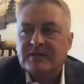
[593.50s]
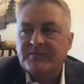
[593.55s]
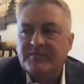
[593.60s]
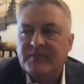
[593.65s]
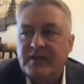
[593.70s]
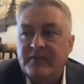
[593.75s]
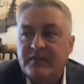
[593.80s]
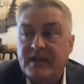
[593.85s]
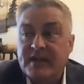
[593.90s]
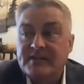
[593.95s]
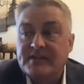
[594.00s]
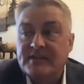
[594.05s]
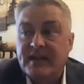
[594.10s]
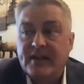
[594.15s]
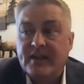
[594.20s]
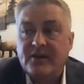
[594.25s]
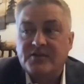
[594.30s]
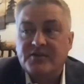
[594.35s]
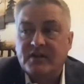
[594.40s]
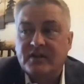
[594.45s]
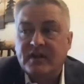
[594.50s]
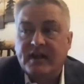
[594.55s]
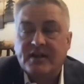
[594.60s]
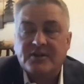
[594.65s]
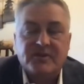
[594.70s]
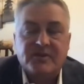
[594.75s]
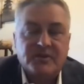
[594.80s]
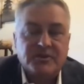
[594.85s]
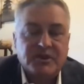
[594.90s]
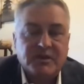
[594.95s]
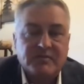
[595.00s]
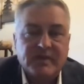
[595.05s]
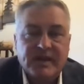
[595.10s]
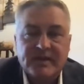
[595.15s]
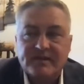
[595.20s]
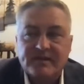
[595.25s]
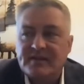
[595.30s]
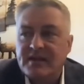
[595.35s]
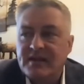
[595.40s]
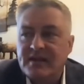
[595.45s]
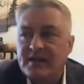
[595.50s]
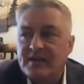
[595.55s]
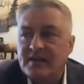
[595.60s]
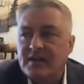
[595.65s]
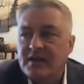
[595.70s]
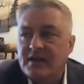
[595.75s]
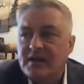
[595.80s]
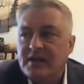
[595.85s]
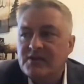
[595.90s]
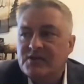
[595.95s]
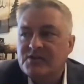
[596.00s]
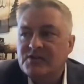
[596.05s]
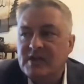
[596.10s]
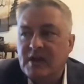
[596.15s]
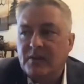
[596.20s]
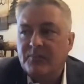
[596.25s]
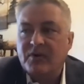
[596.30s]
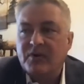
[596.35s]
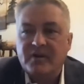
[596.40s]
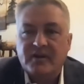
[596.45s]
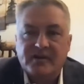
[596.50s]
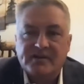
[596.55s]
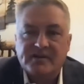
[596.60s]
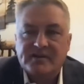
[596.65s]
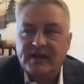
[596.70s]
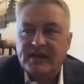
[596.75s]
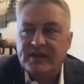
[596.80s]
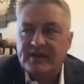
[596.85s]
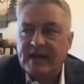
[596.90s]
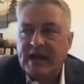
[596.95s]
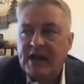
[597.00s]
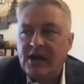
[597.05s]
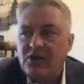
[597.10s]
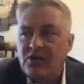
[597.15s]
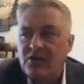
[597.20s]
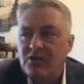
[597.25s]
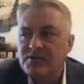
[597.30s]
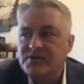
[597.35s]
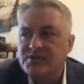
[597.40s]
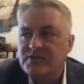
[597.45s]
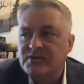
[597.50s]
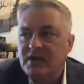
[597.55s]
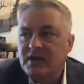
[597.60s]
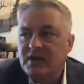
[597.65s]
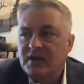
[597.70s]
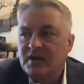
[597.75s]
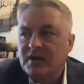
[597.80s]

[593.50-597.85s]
Investigators allege that she made 10 separate and distinct errors